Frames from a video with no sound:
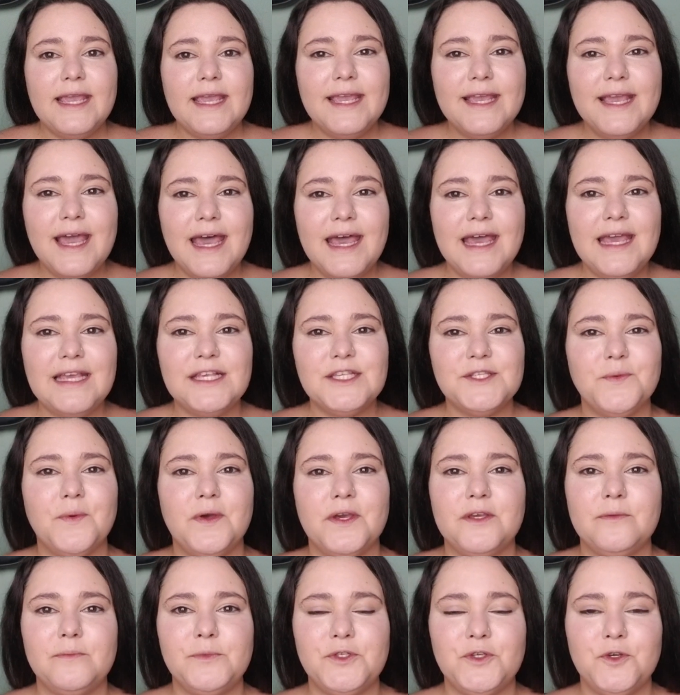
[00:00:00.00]
Hey guys,
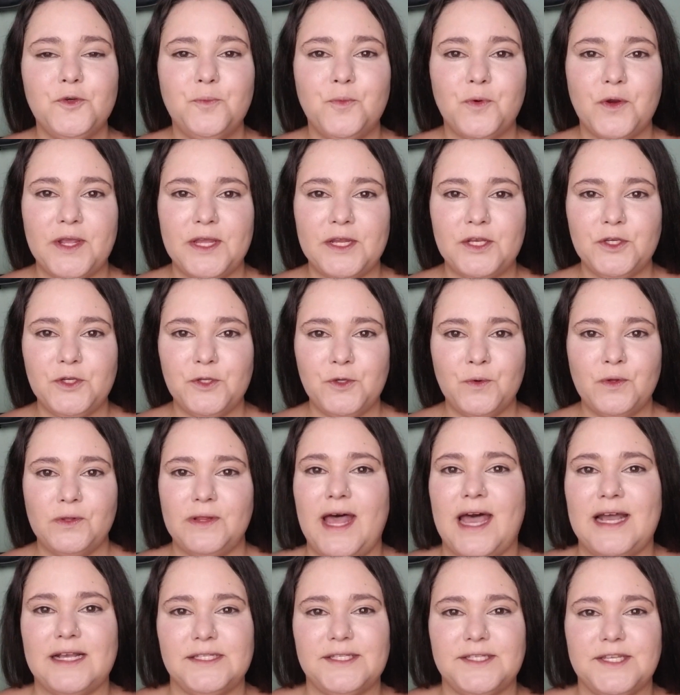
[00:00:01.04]
welcome to a brand new
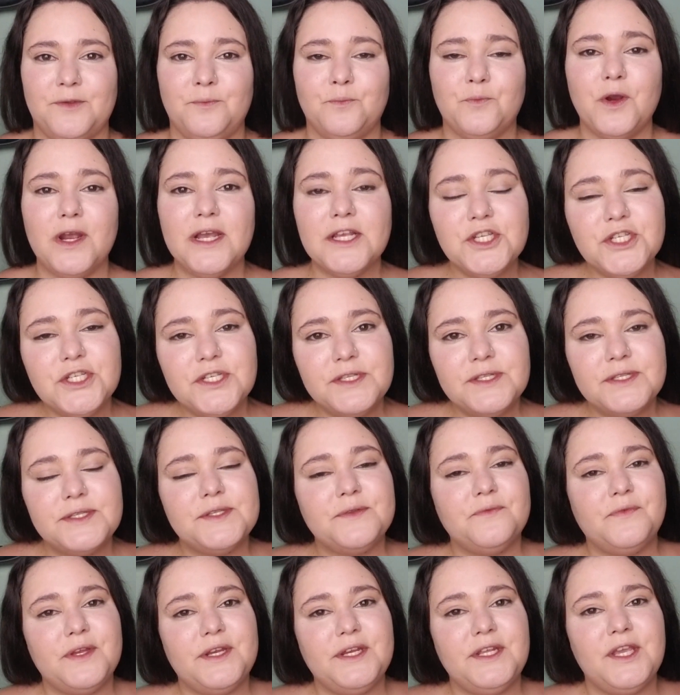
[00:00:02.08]
last
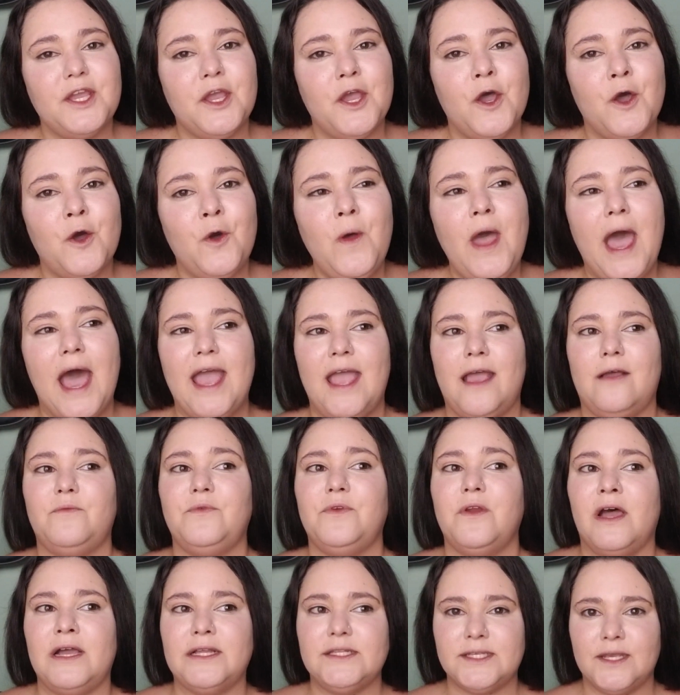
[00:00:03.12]
impressions video. I have
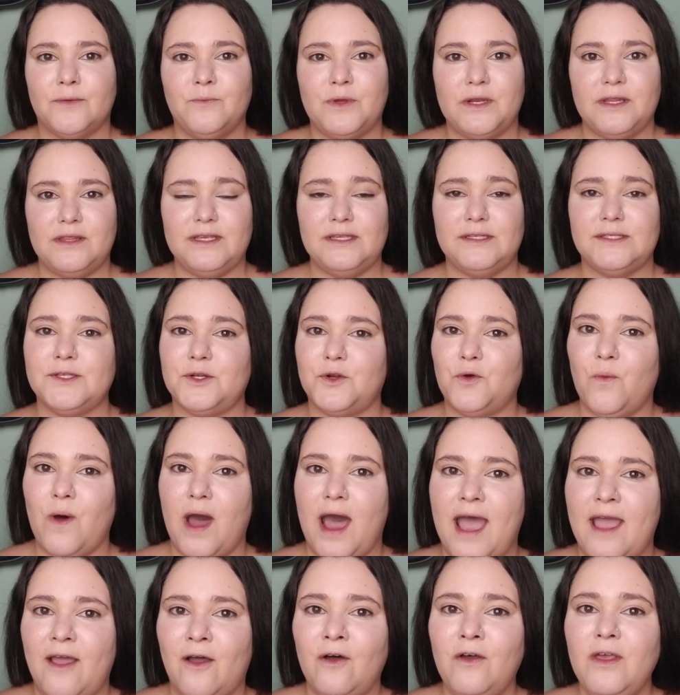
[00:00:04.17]
not done one of these in a
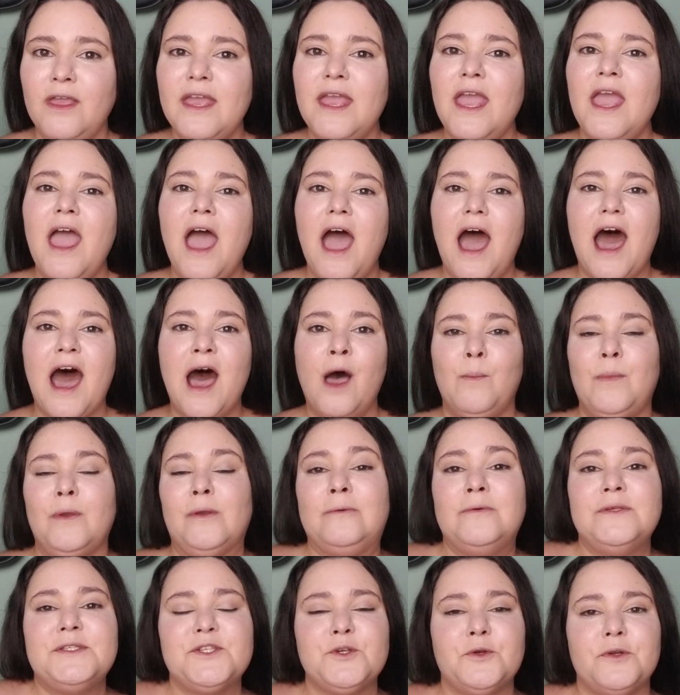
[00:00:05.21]
while. It
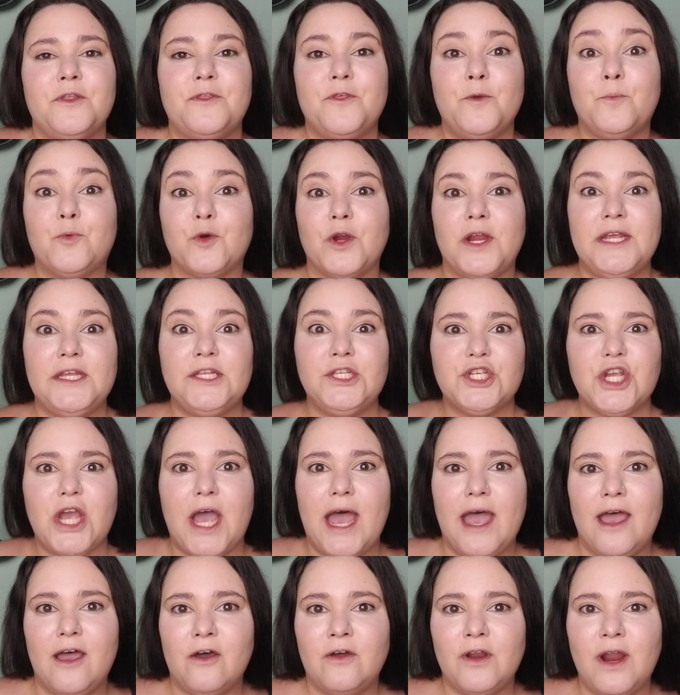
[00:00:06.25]
was sort of the
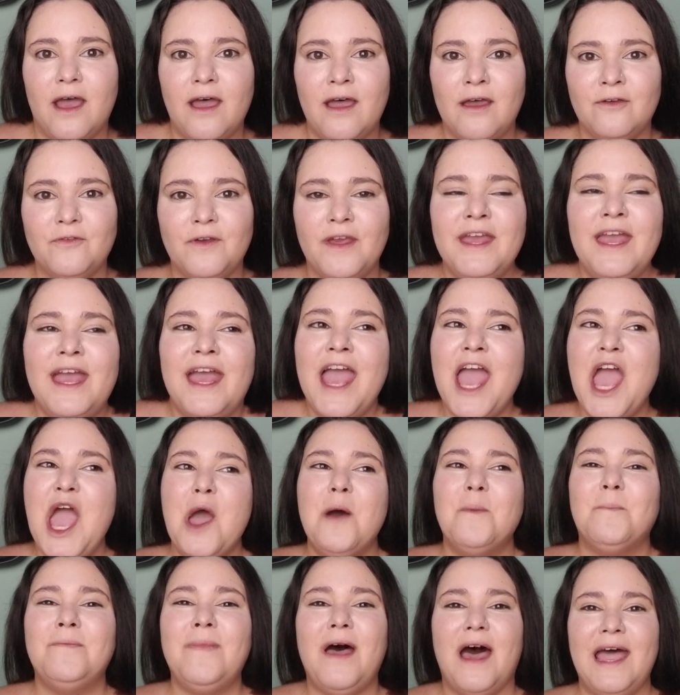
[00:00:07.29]
brainchild of
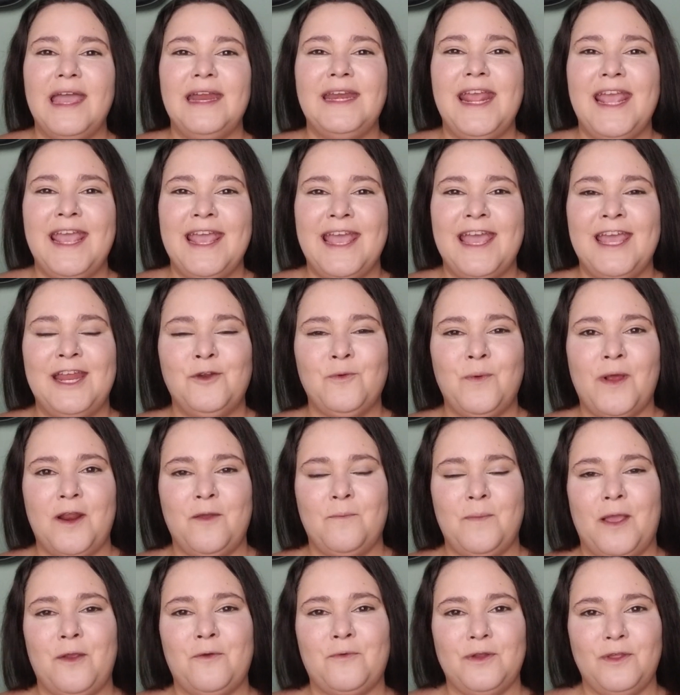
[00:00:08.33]
mine and one
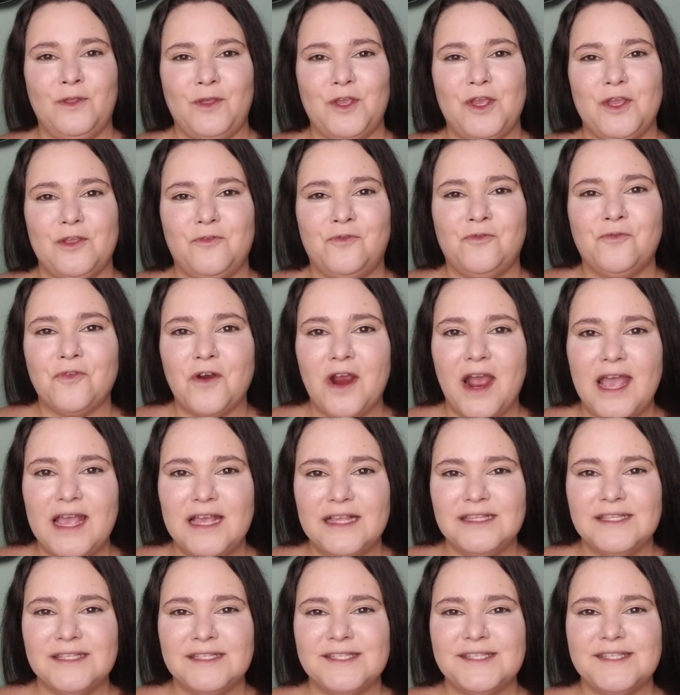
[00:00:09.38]
of my really good
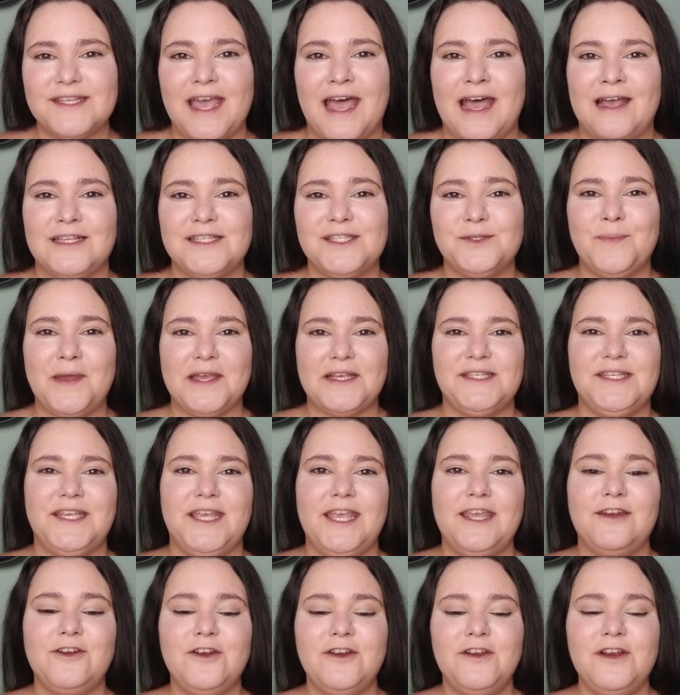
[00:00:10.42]
friends,
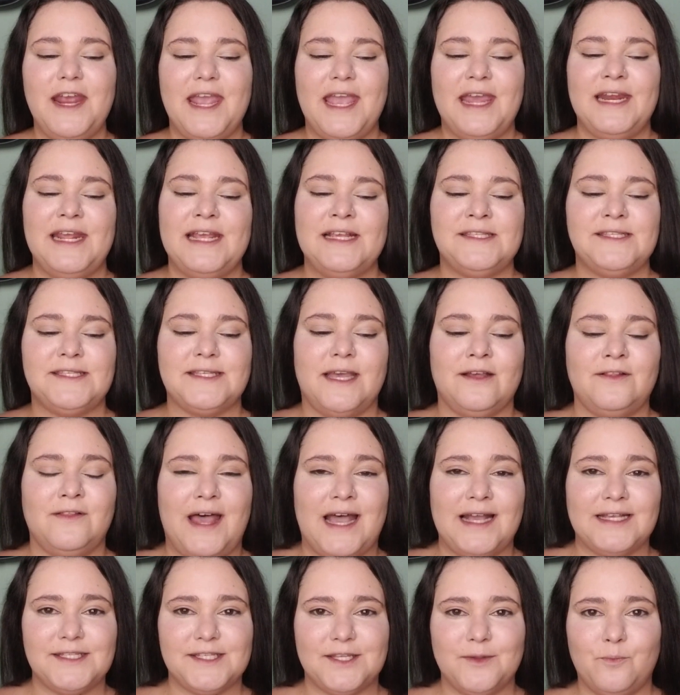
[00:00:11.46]
Spectator, and it's a
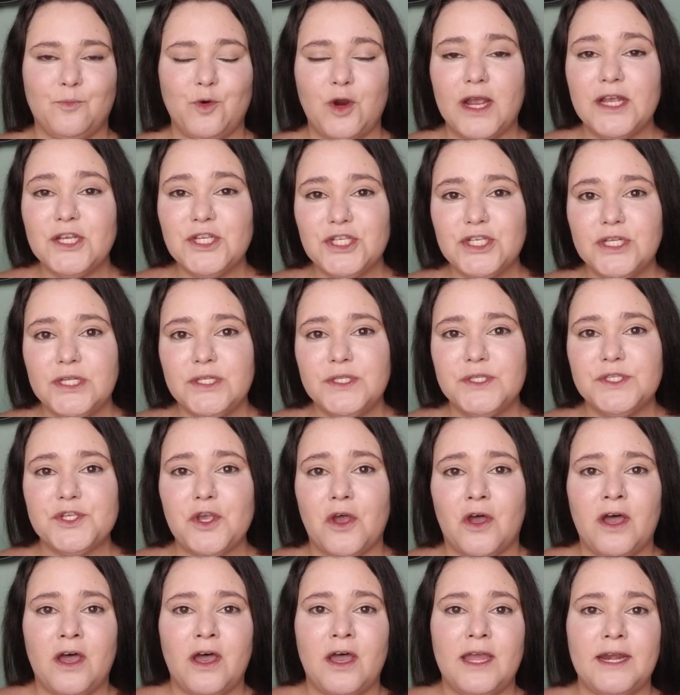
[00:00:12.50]
last impressions
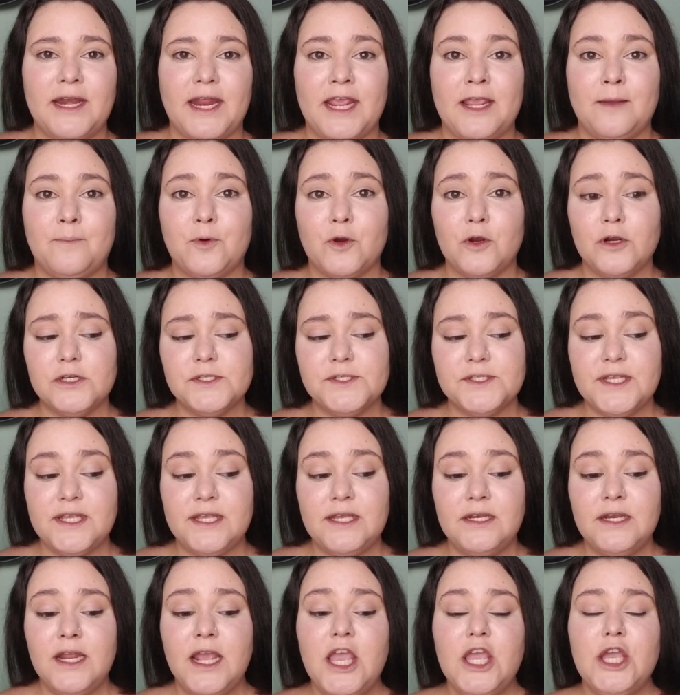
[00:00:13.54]
on a
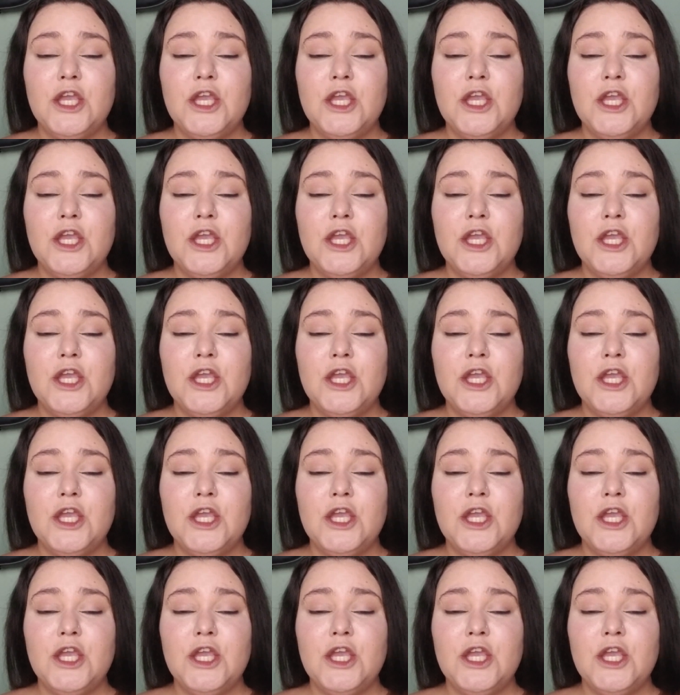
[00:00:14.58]
person